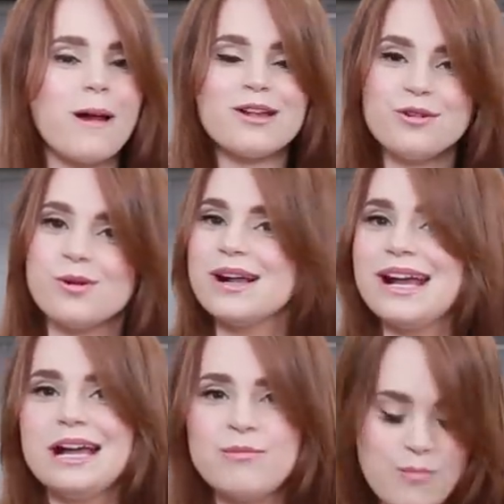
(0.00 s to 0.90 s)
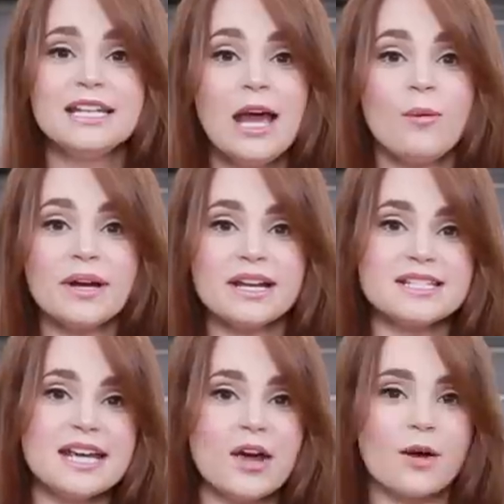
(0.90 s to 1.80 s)
Are you okay. Now we're gonna
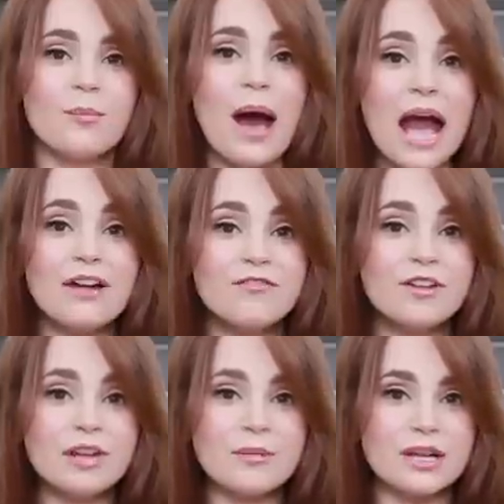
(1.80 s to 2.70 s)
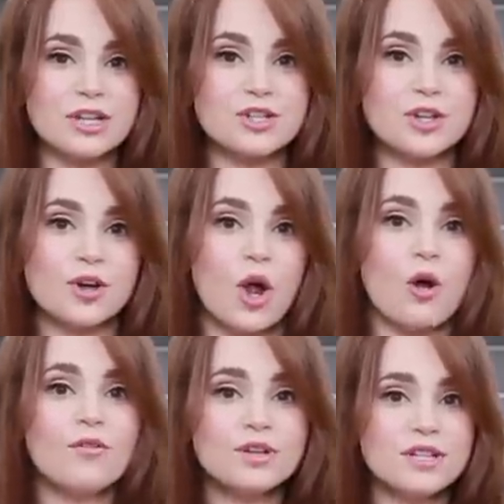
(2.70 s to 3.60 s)
take our pie filling mixture
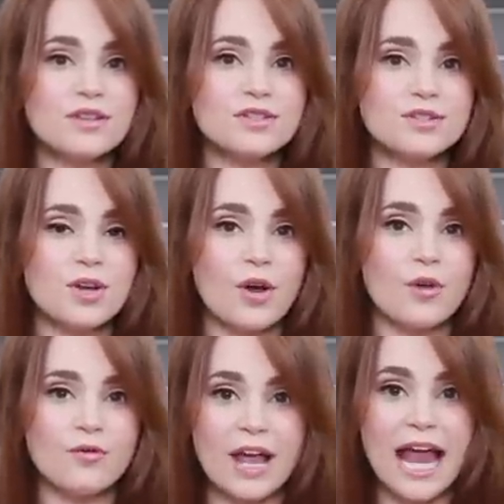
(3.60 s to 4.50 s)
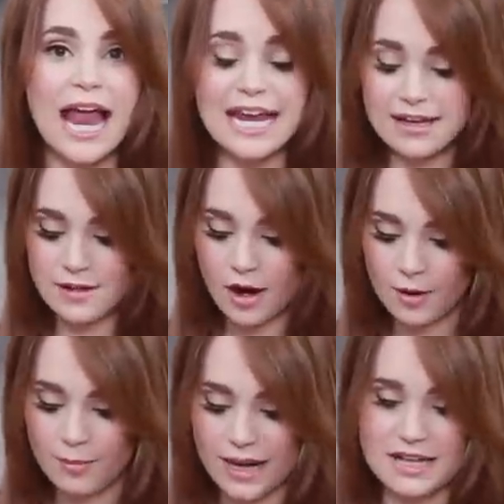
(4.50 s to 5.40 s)
over to the stove and
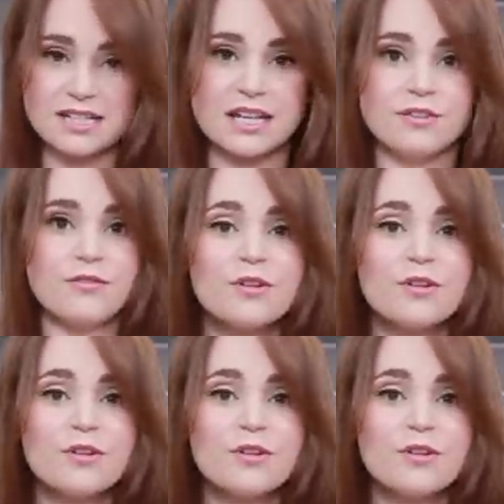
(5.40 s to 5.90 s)
our pectin.